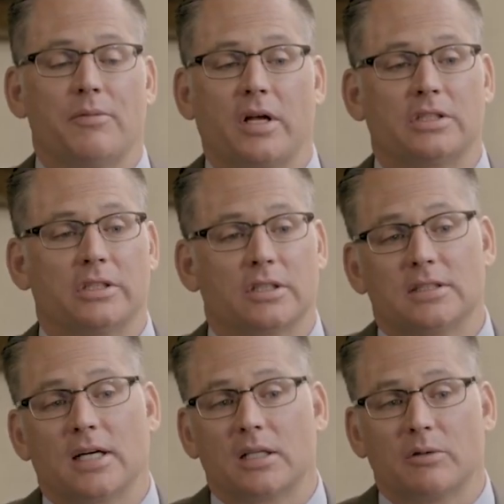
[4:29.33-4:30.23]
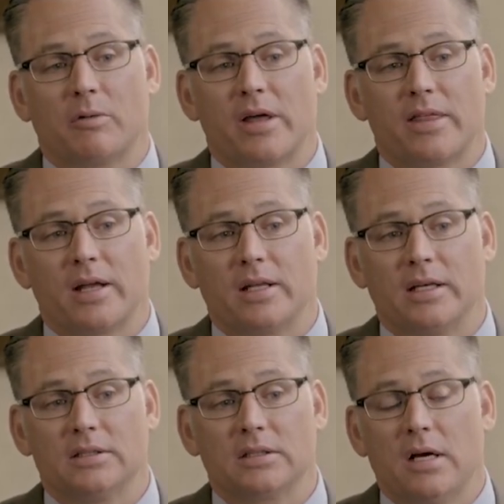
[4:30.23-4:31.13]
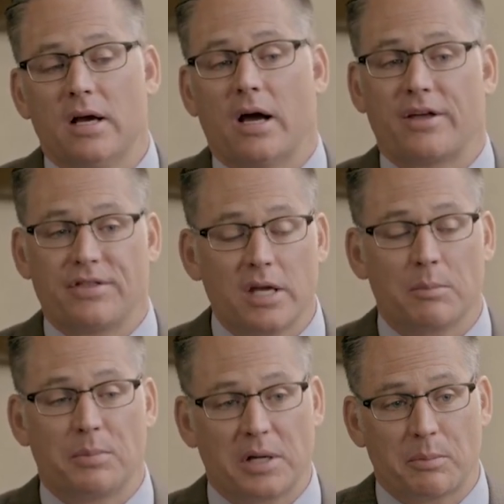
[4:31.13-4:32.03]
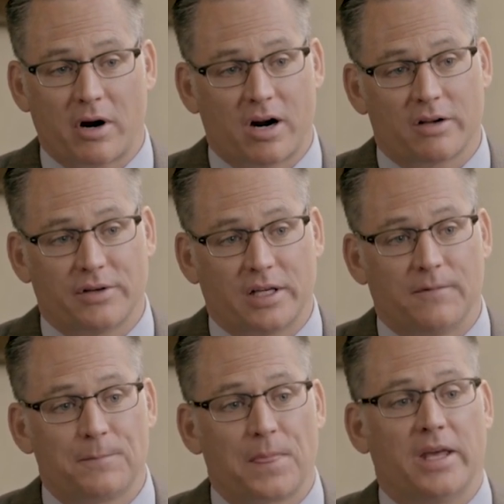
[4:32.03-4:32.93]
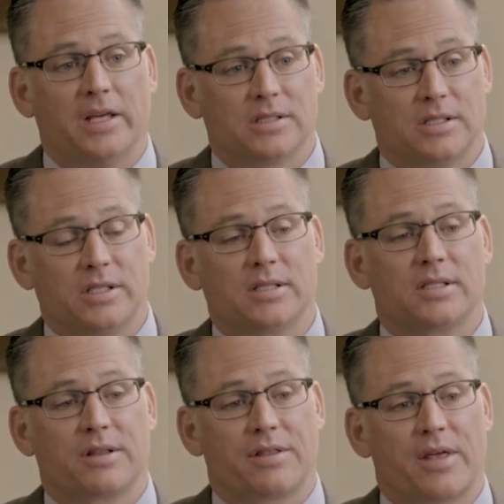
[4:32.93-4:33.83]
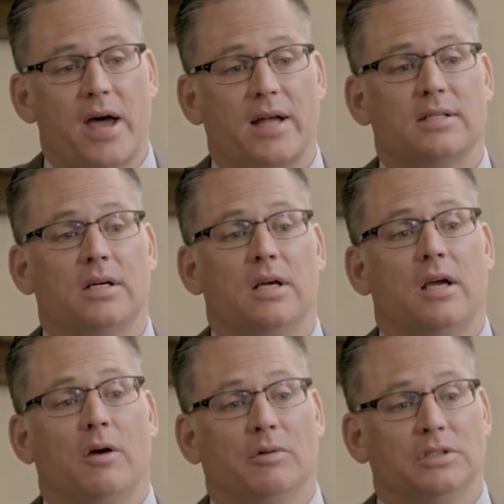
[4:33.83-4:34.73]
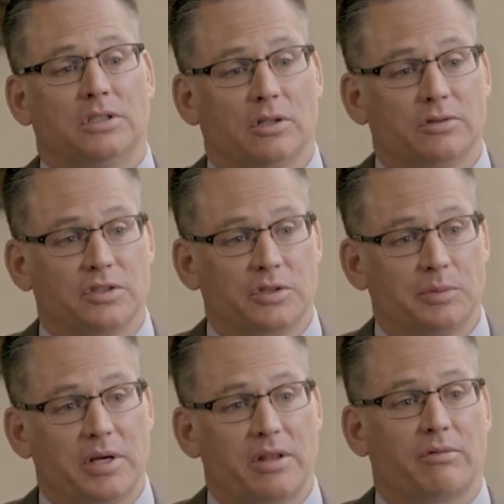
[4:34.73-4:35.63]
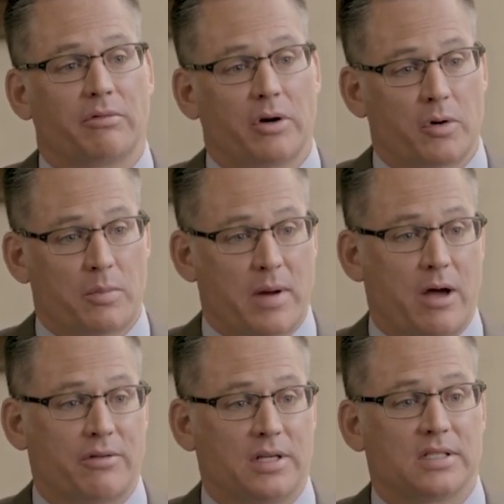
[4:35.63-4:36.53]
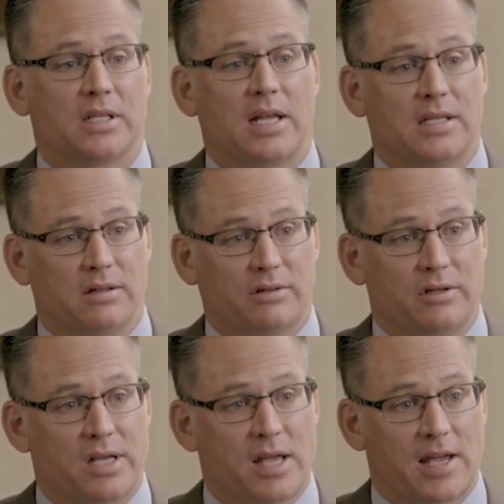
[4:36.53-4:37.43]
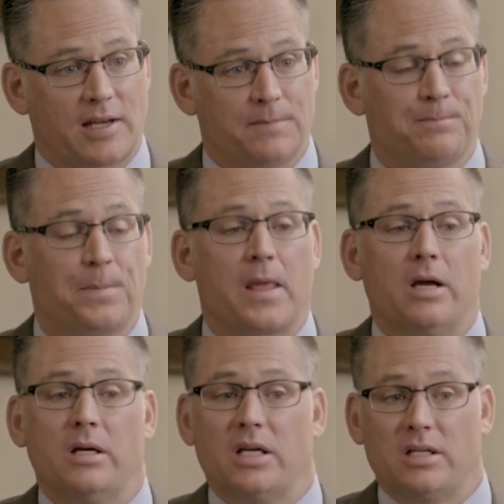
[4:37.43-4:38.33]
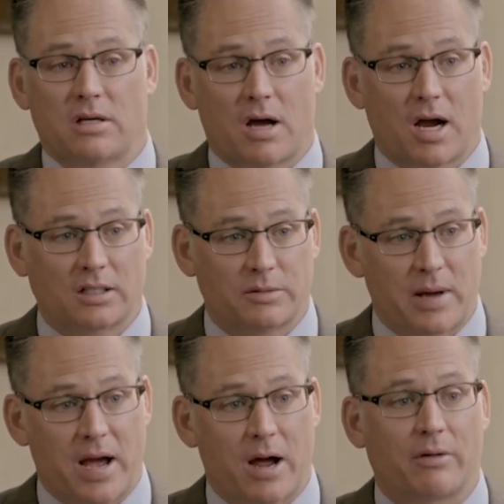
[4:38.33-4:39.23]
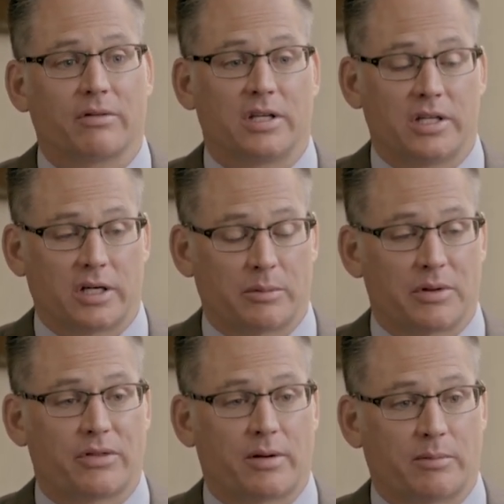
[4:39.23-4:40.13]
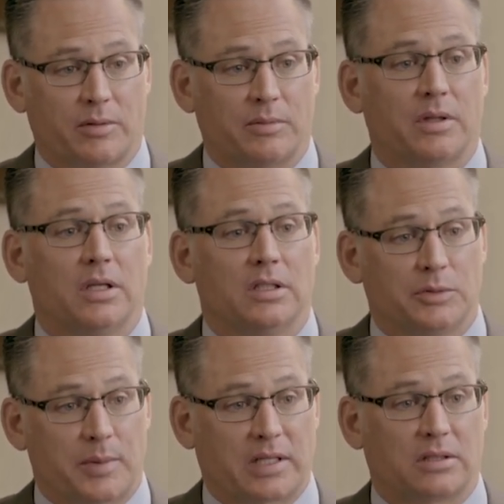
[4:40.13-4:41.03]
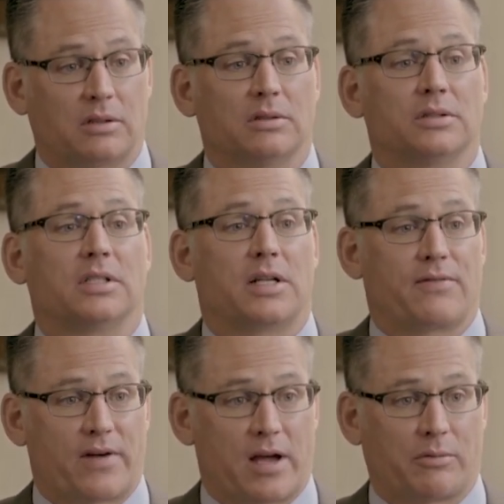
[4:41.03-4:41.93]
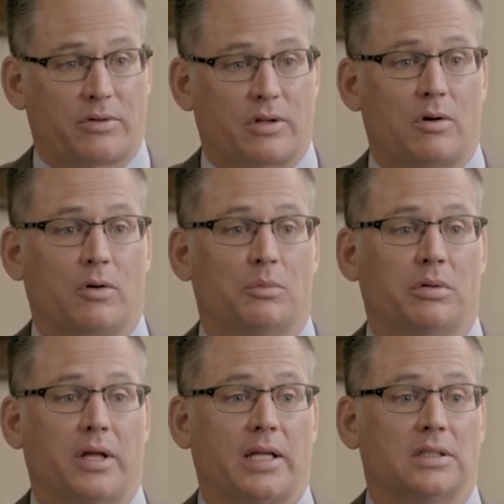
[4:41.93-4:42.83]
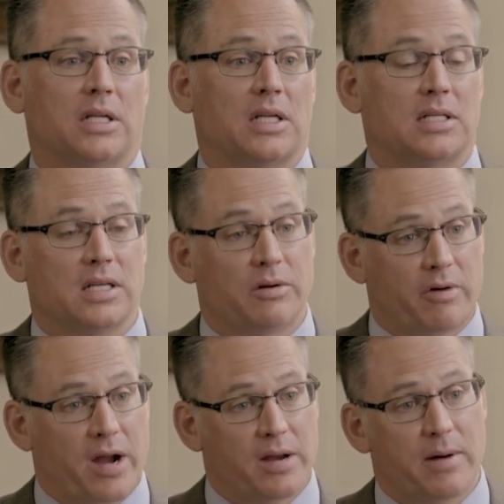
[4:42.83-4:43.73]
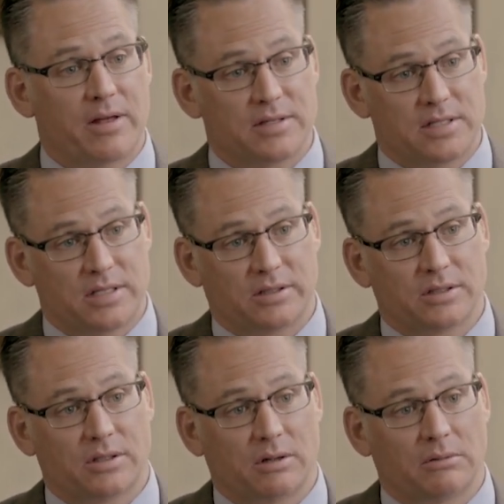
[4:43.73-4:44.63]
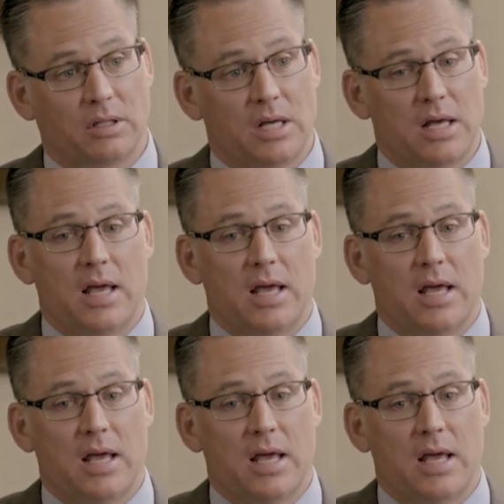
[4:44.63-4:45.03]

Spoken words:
I'm not sure exactly why that is. I think a big part of it is just that when Joseph Smith wrote about this in 1838, he talked about the Urim and Thummim spectacles that he found with the golden plates, and he didn't write about the seer stone.